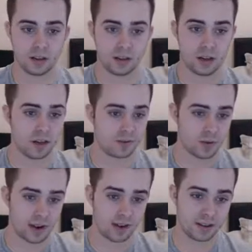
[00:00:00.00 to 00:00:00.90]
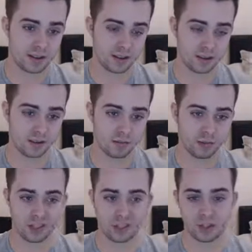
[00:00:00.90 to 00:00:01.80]
Earthquake,
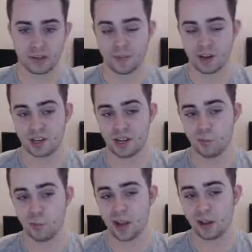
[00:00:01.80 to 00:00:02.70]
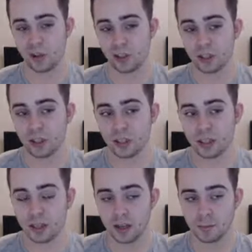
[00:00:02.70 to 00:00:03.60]
which I imagine he will,
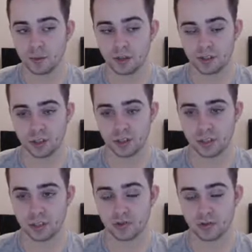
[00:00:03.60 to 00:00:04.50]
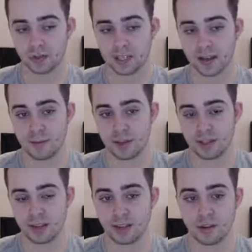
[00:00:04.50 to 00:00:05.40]
um, because just because it's strong stab, and
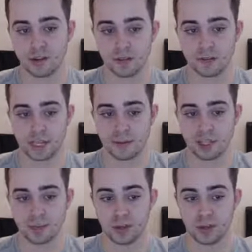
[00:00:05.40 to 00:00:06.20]
that could do some damage.